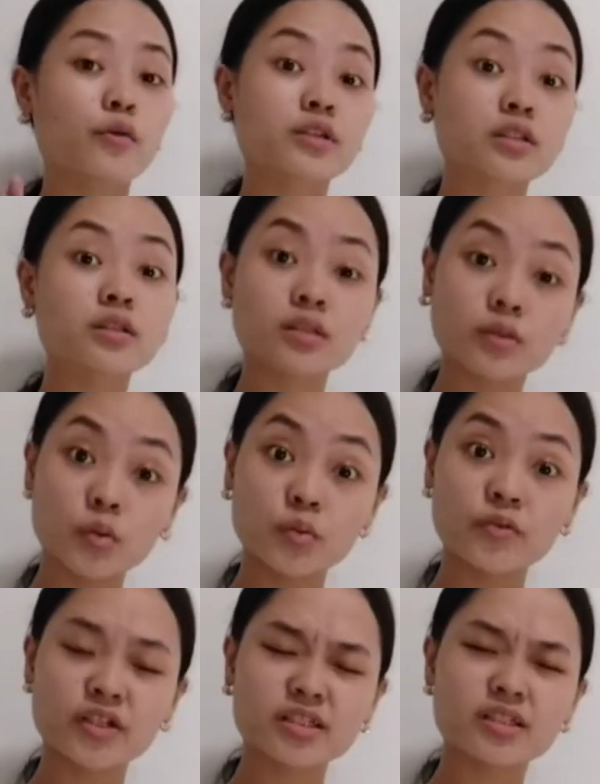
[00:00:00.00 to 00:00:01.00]
wasn't
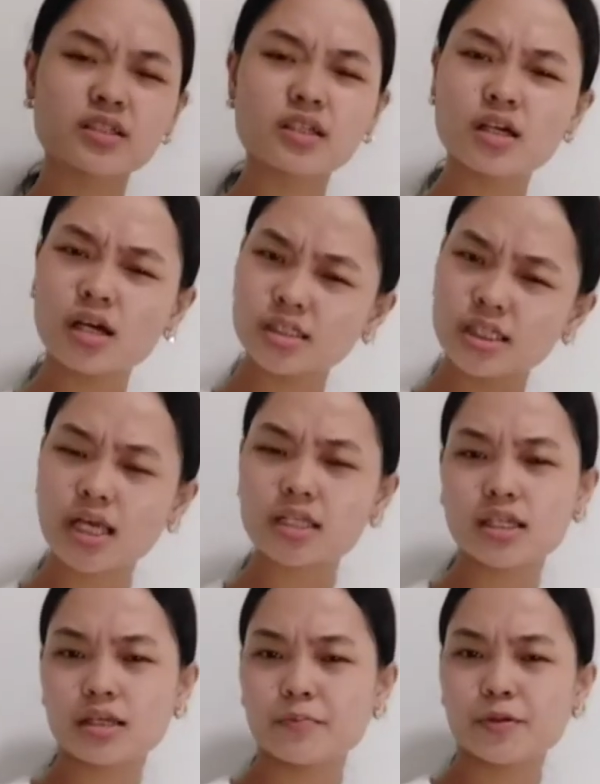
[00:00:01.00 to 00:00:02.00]
always an
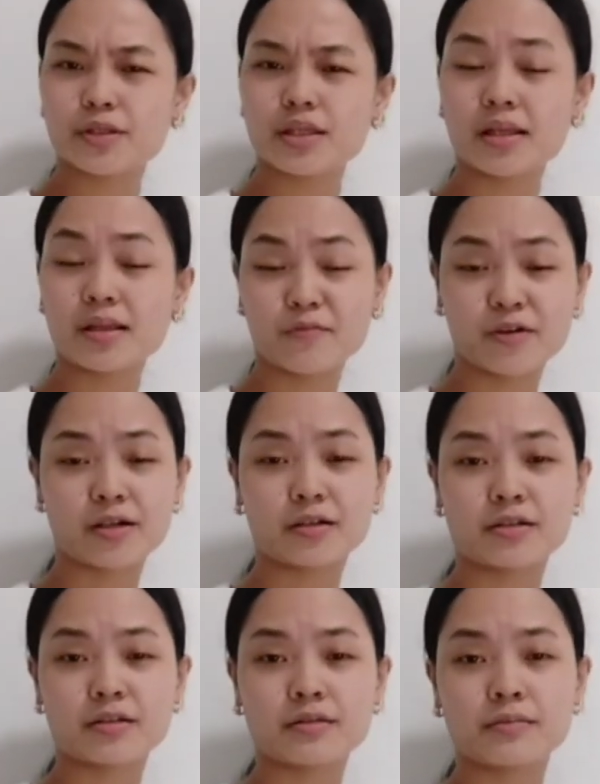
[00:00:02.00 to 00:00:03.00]
expert in the
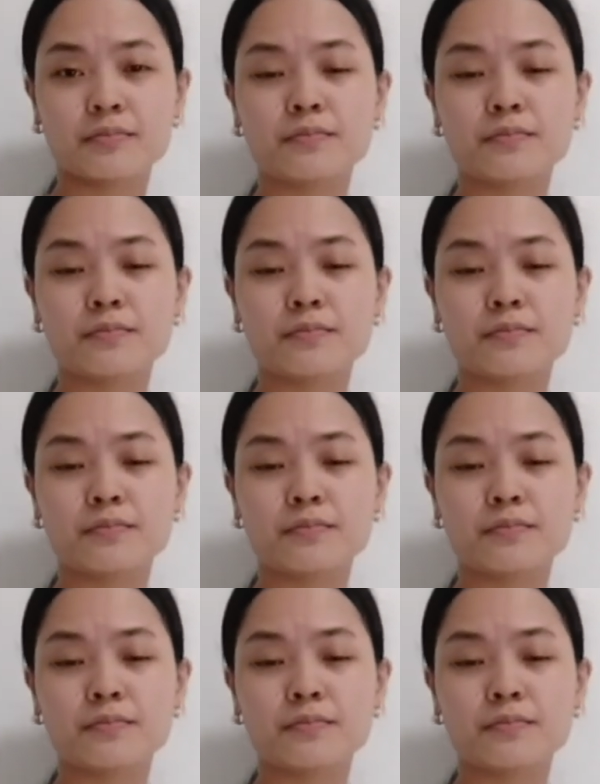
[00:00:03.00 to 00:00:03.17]
field.